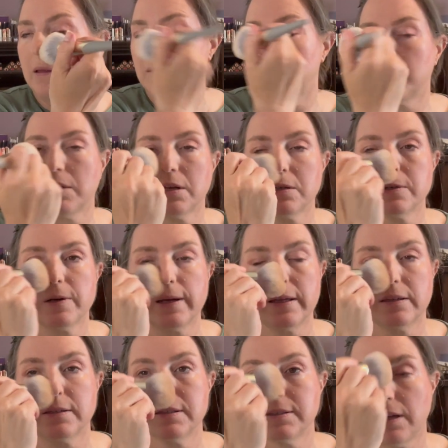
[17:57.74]
Making sure I get
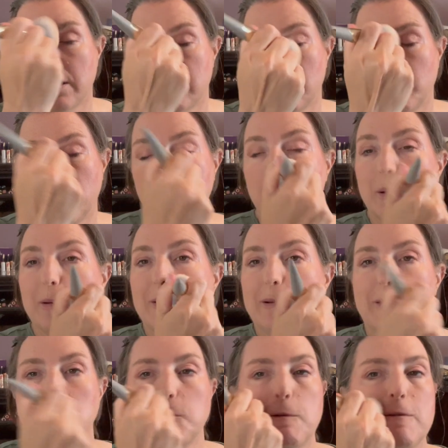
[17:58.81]
the side of my nose
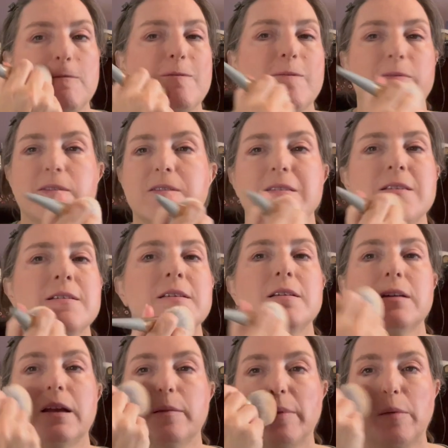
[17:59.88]

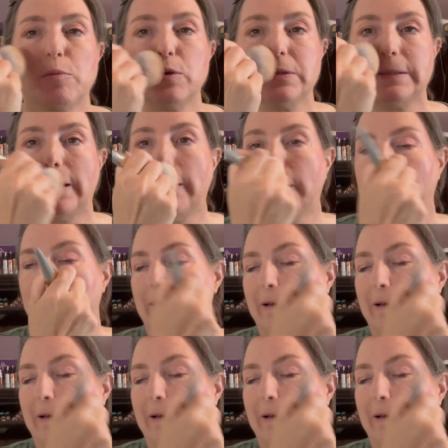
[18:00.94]
and my mustache.